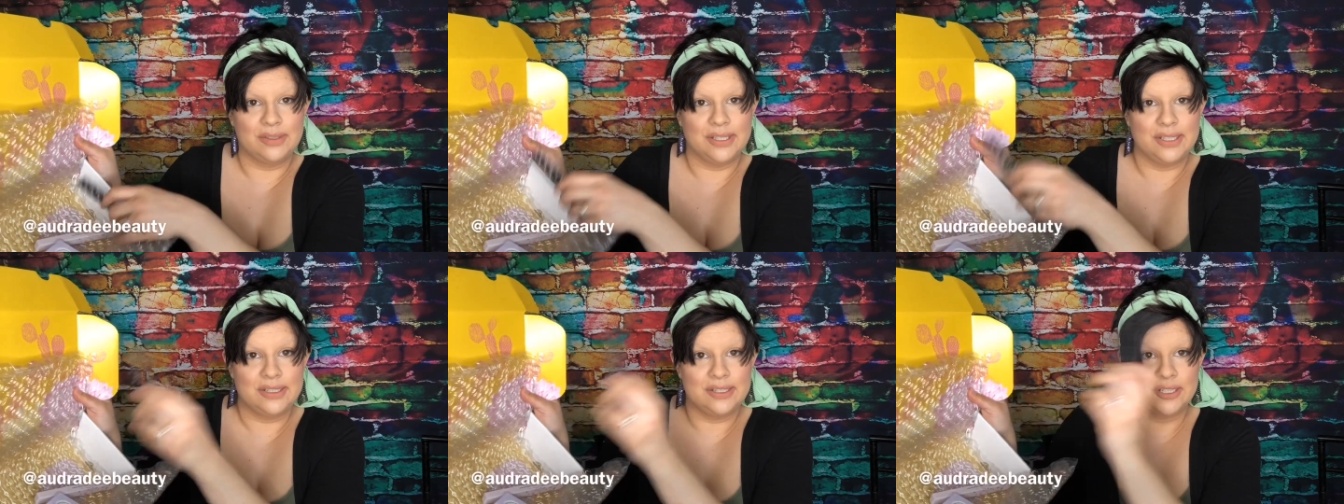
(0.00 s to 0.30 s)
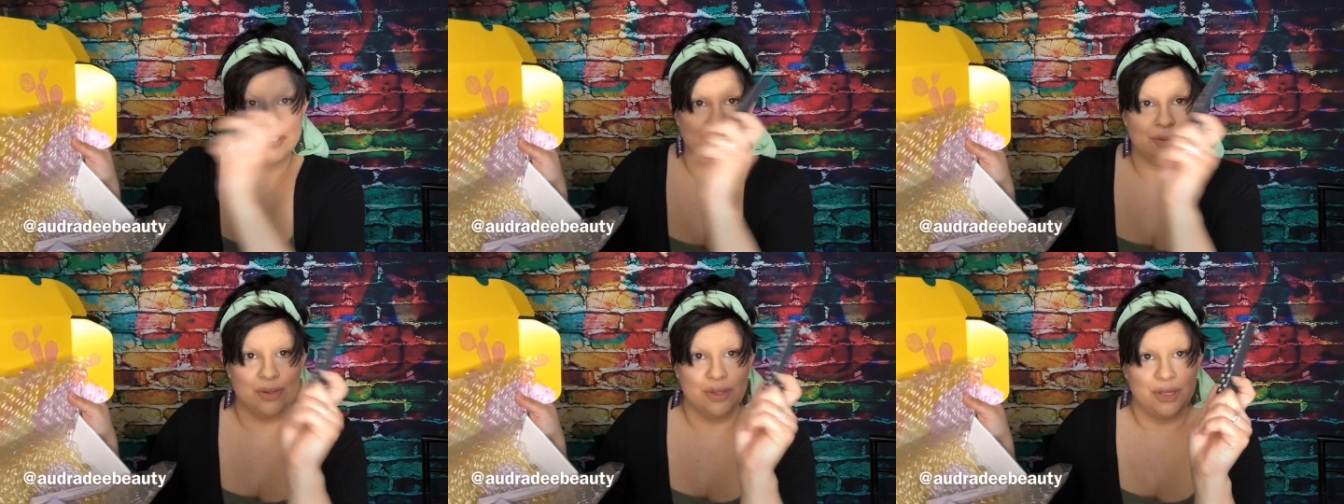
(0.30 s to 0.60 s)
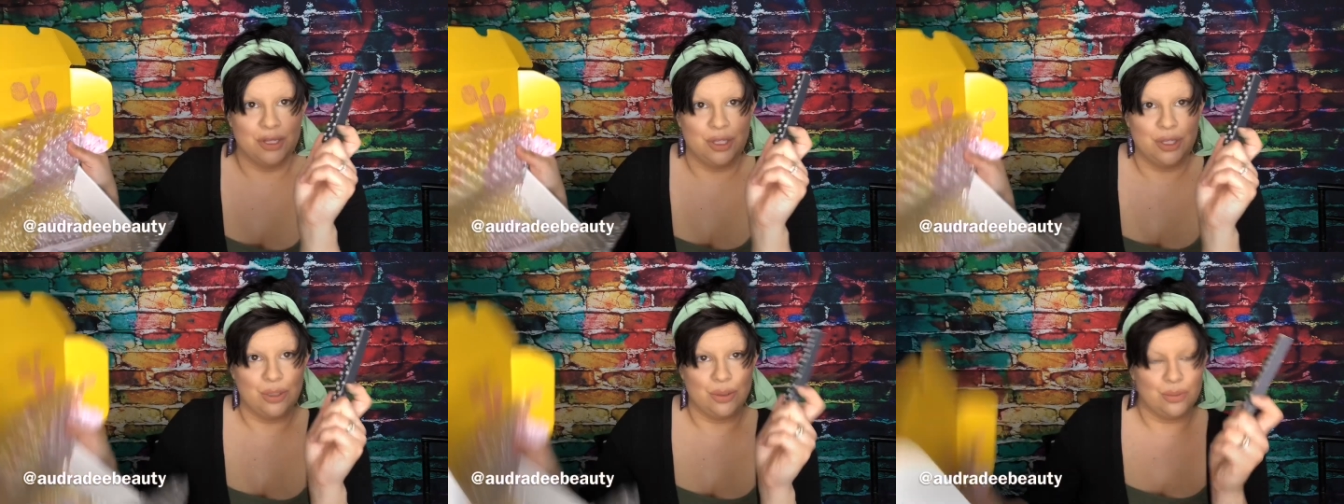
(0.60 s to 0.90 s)
Let's start
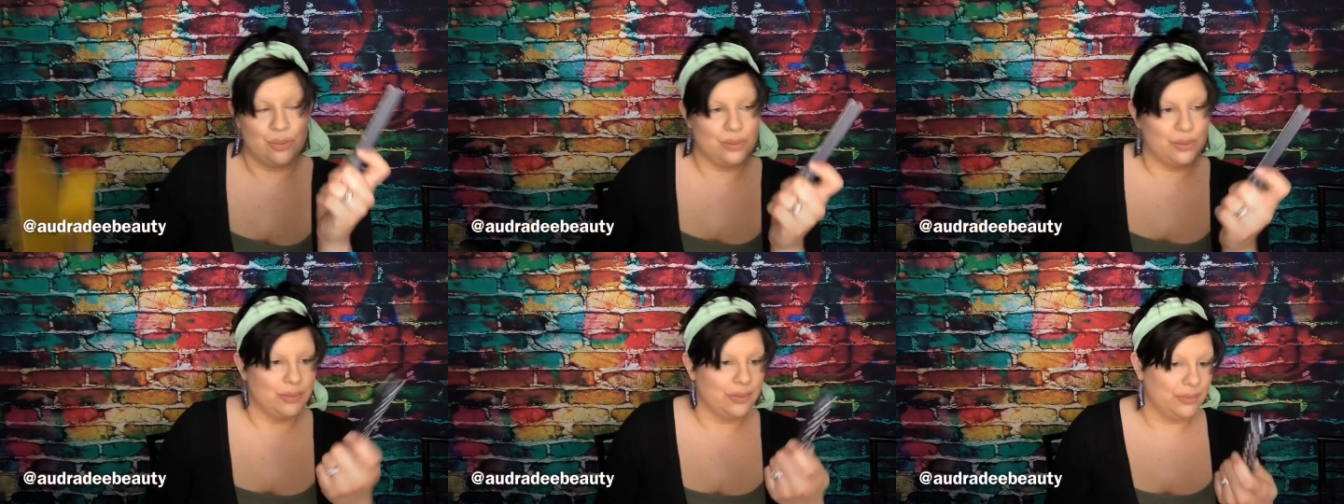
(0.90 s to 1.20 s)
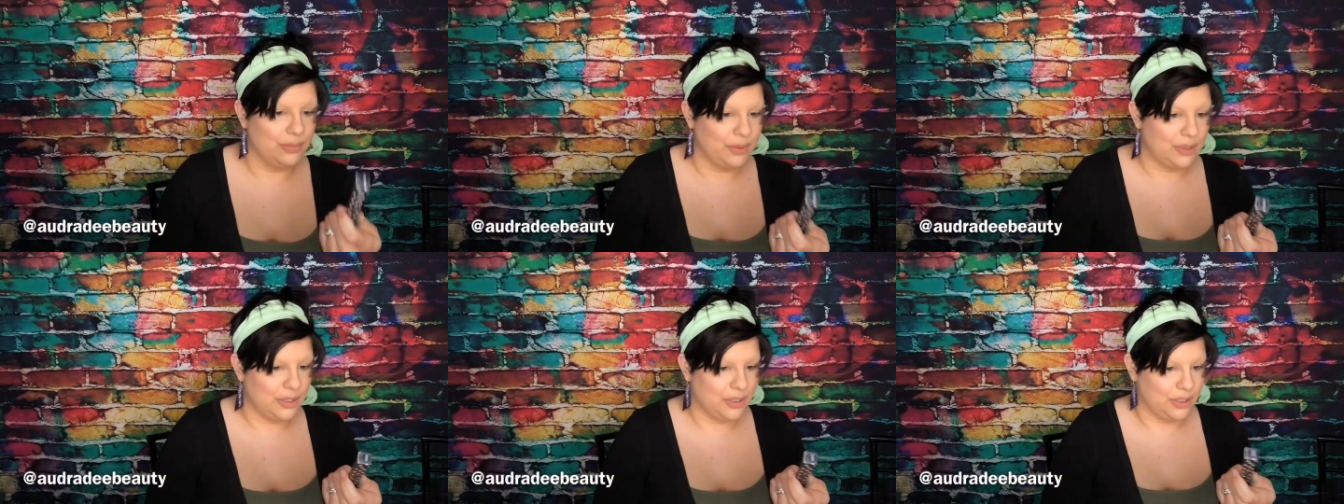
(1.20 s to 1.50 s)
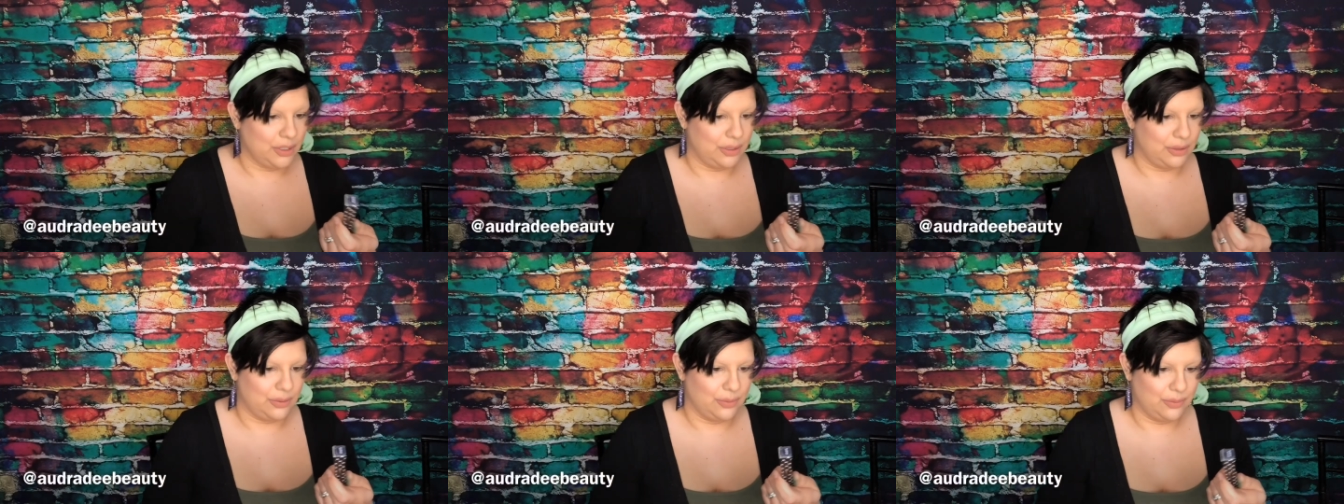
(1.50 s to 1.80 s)
with you. What are
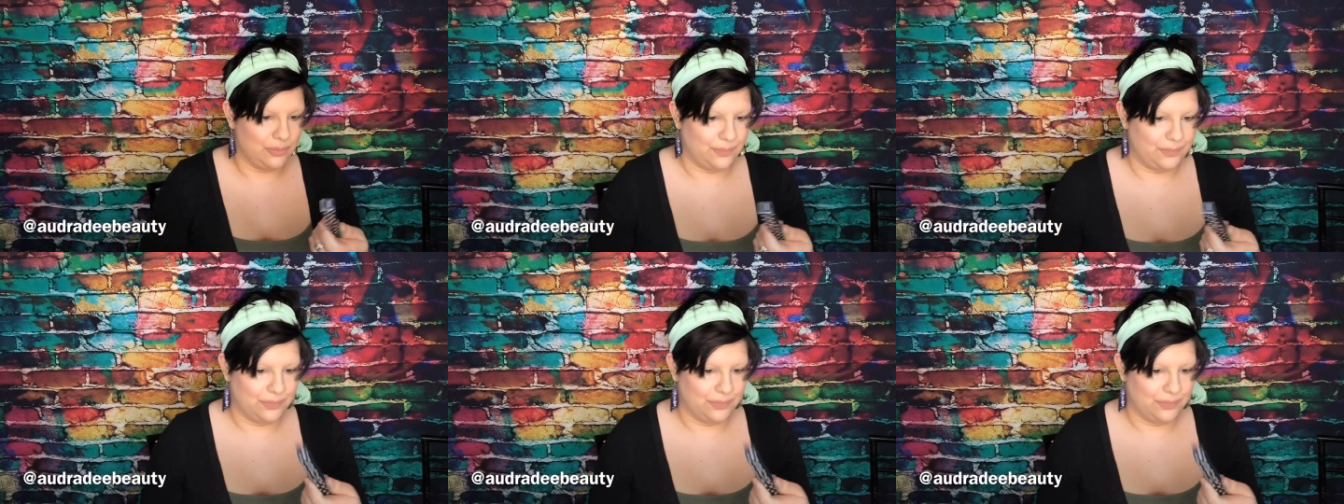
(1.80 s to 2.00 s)
you?